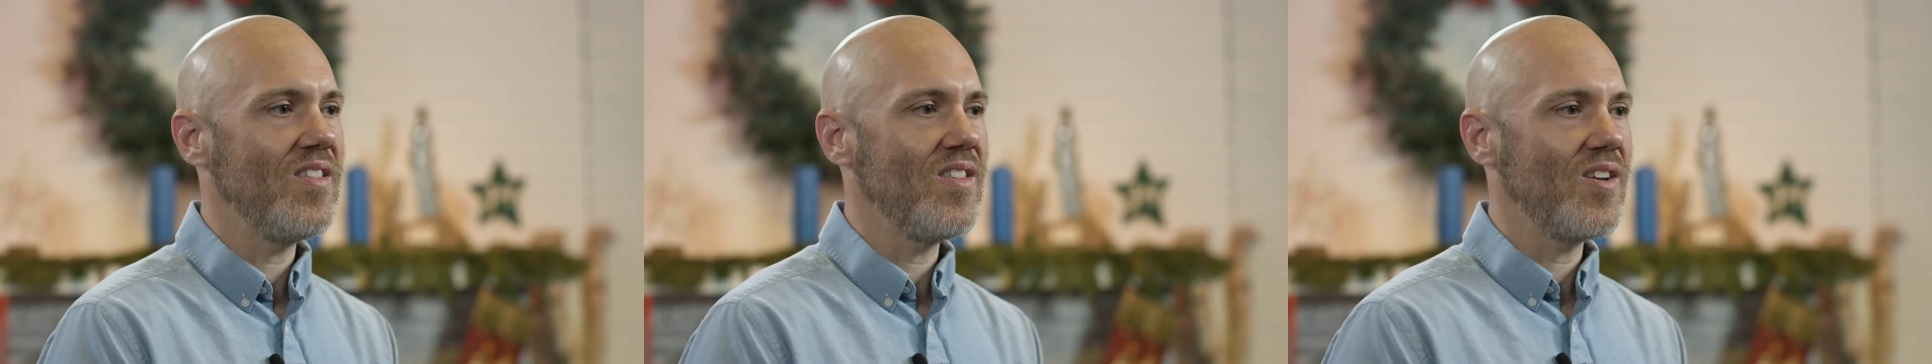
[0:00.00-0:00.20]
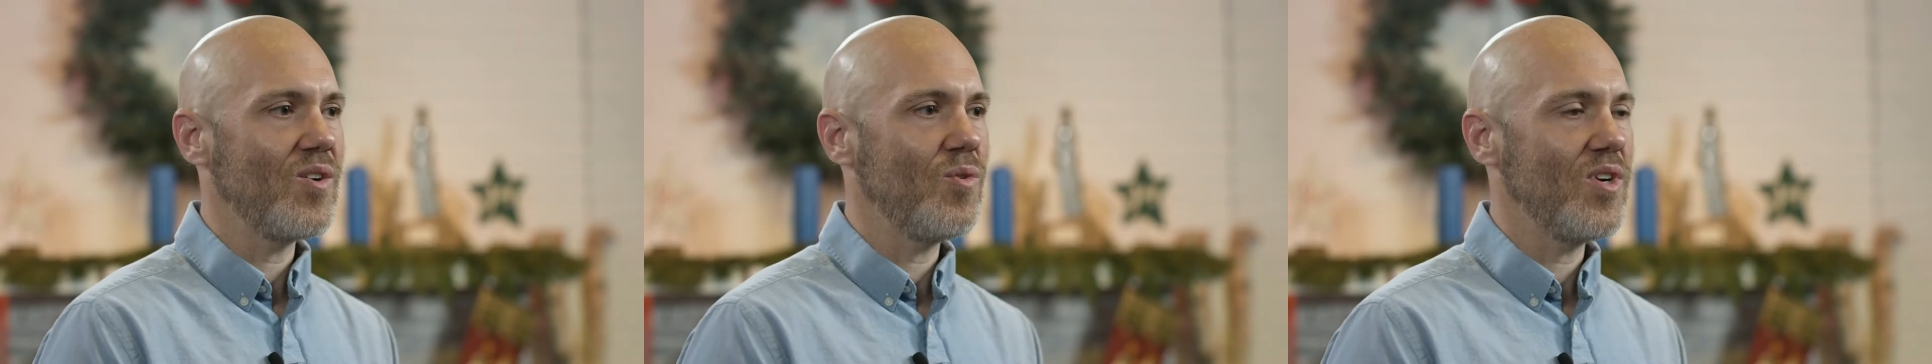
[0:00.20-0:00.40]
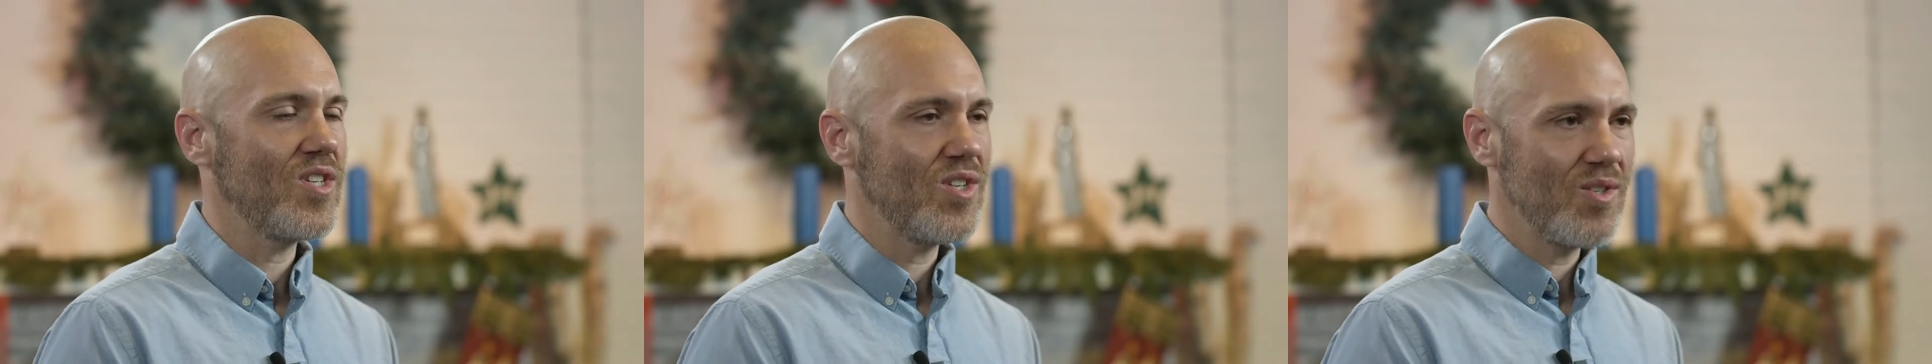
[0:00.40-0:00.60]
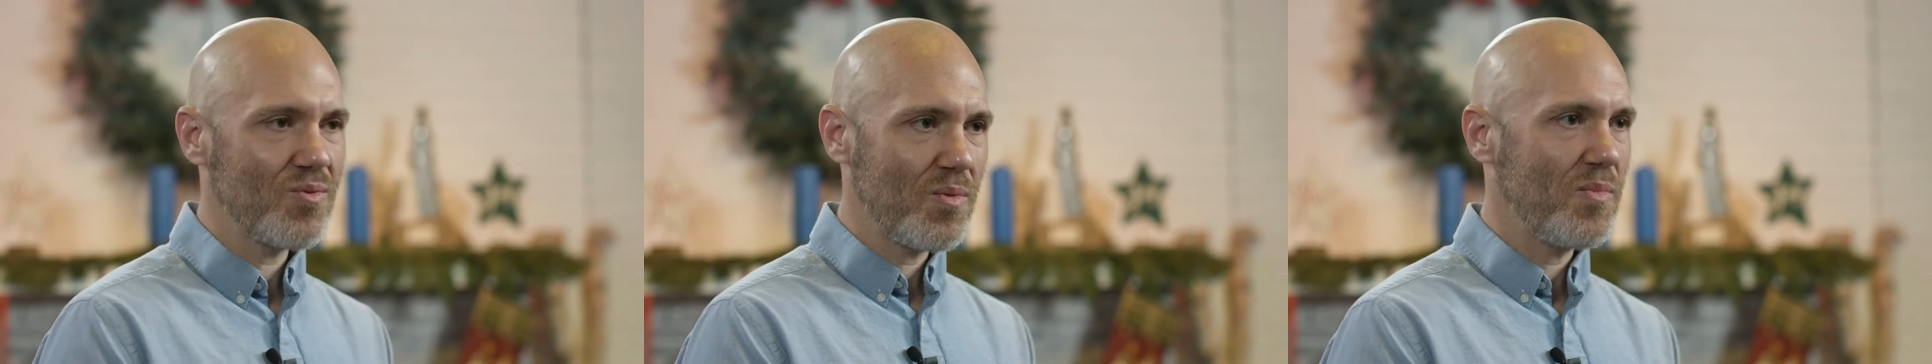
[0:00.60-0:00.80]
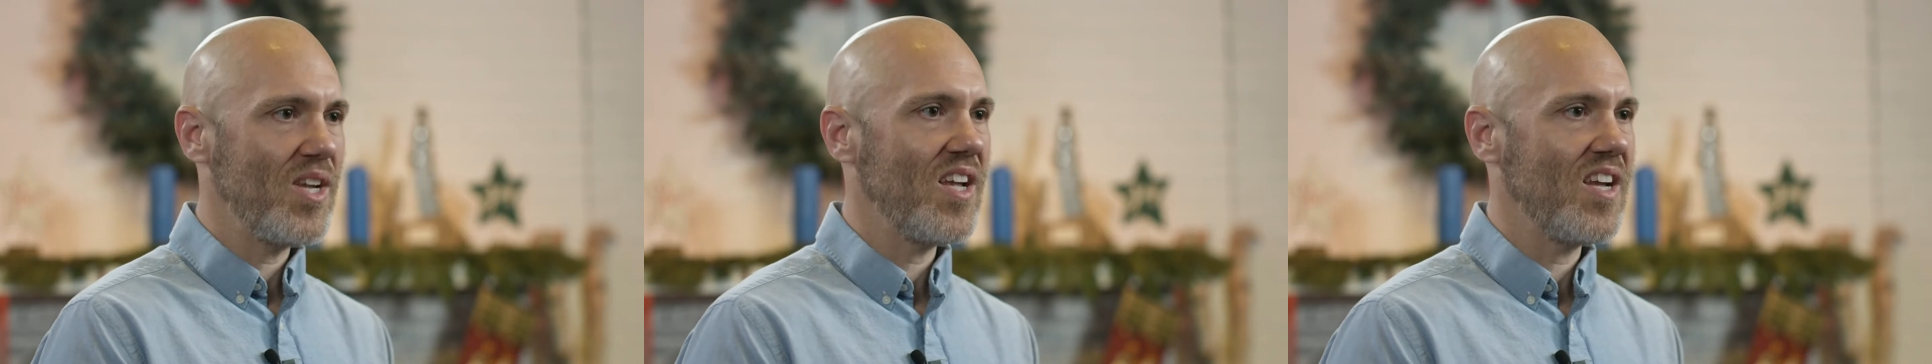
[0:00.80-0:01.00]
the questions
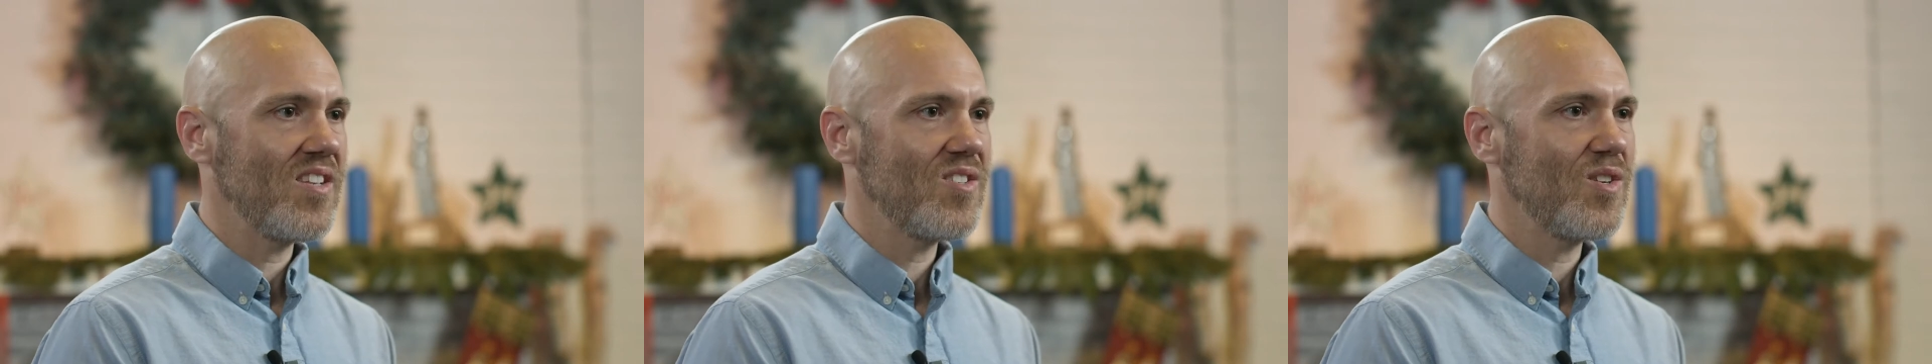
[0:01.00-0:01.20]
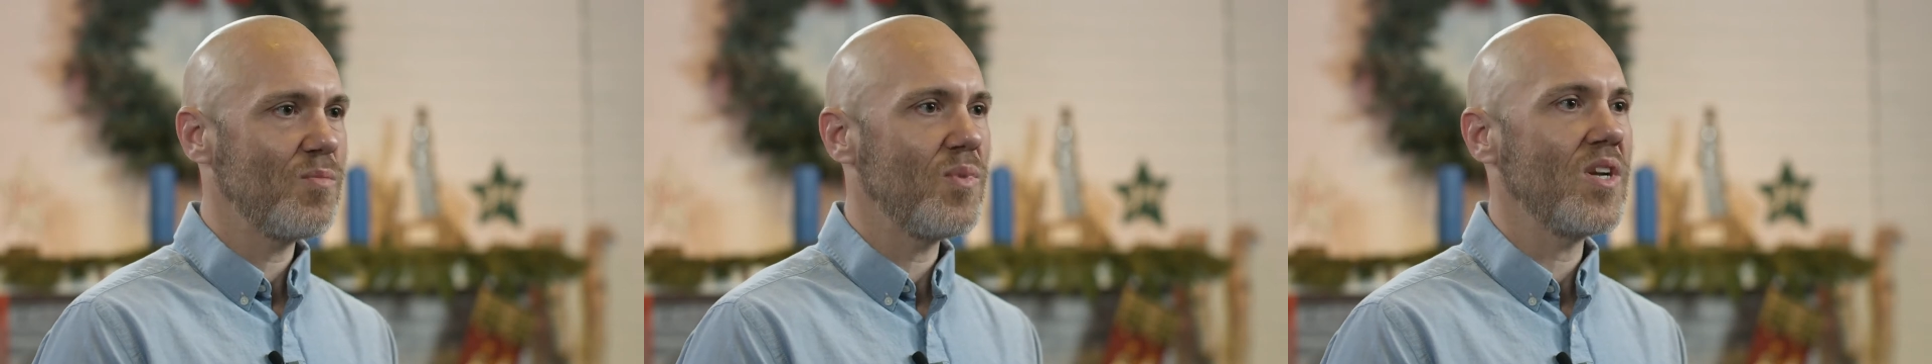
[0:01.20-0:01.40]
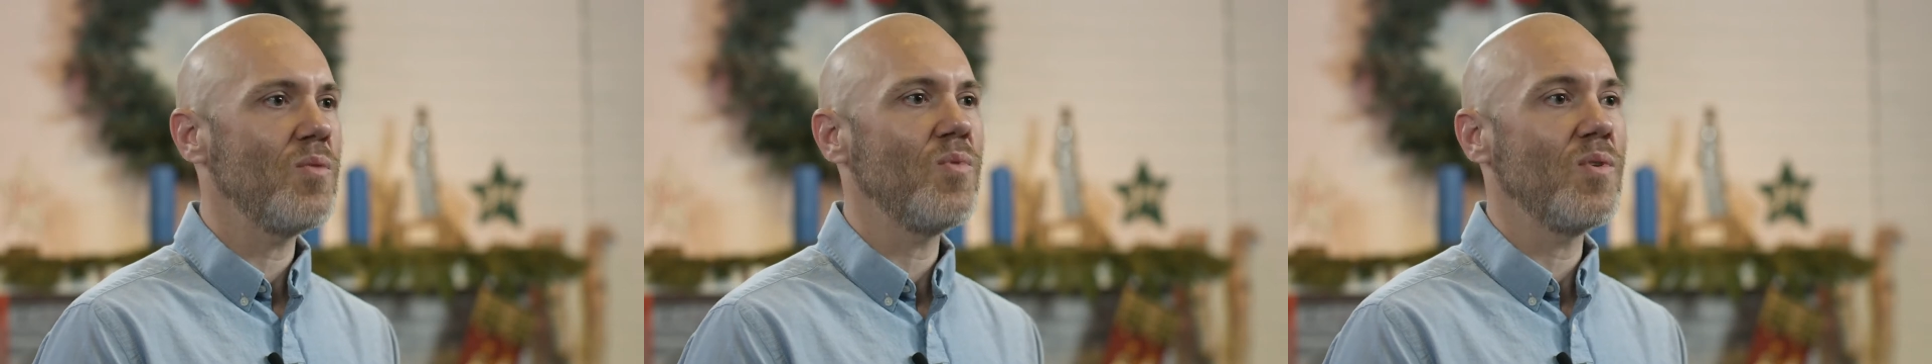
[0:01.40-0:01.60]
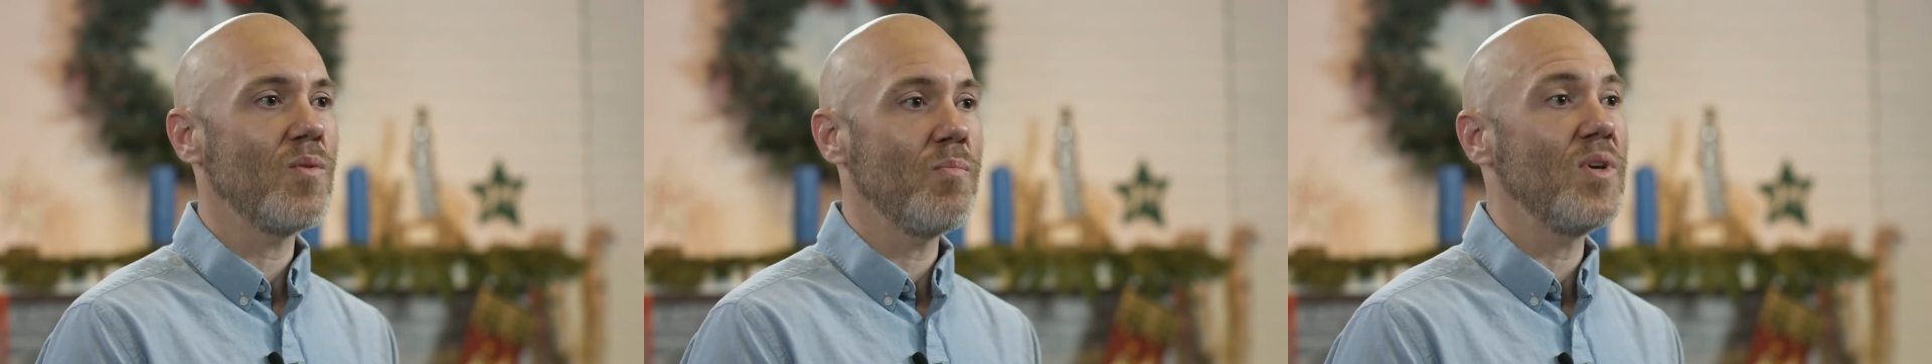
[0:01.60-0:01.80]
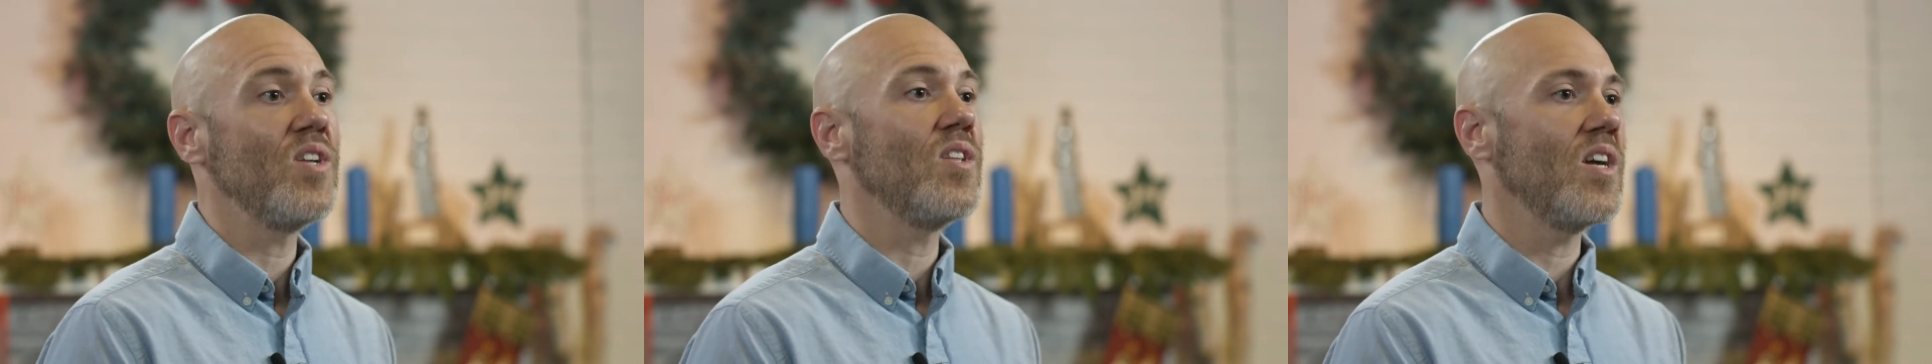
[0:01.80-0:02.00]
were being answered, but it, we were
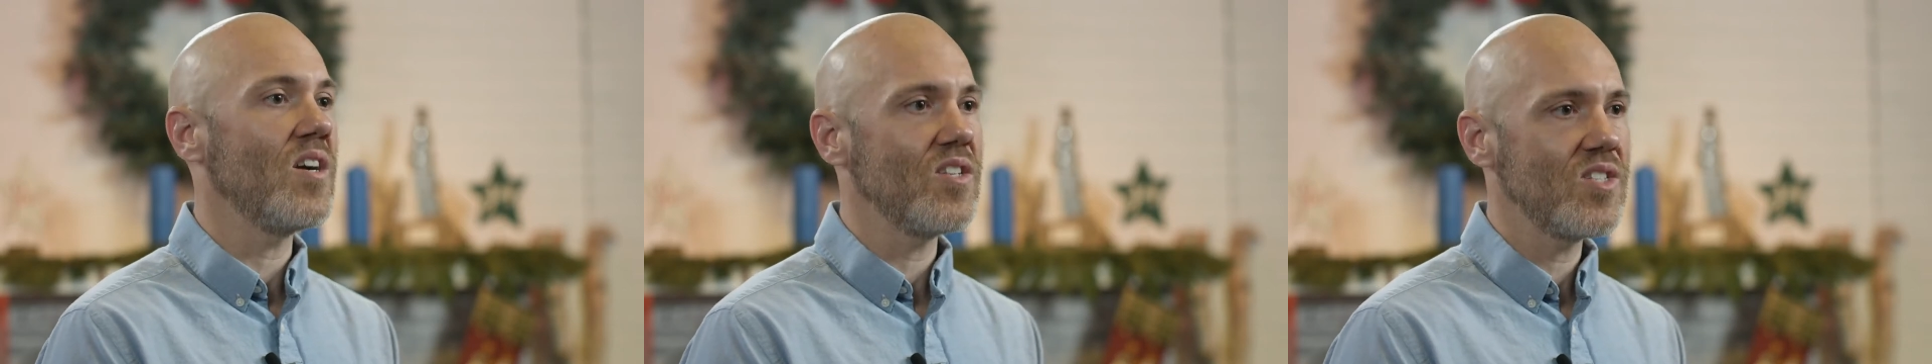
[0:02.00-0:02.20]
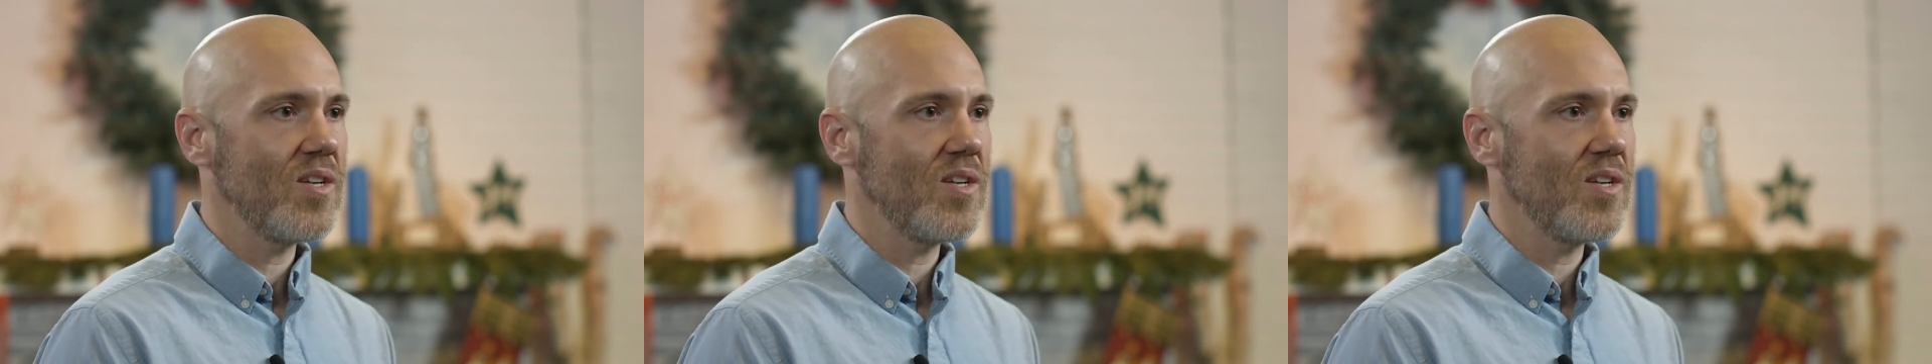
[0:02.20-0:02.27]
building on